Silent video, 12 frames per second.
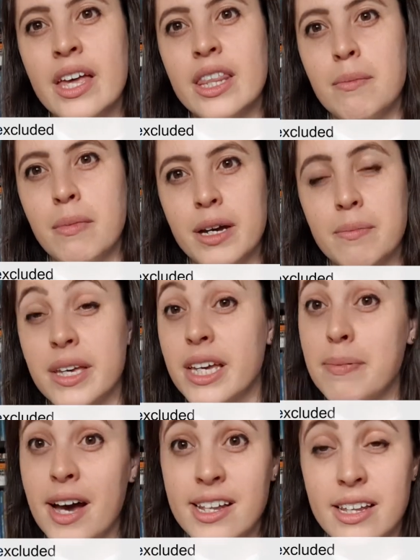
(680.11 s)
There might be
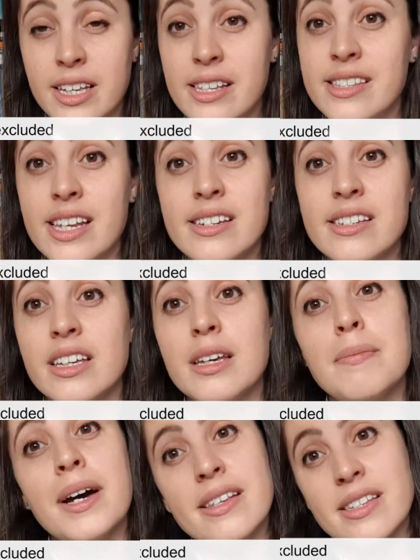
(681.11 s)
consent and
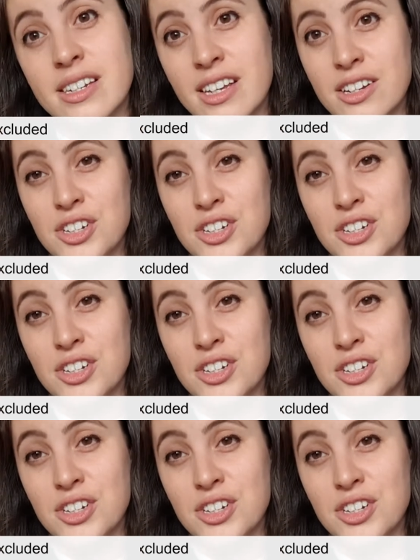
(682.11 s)
capacity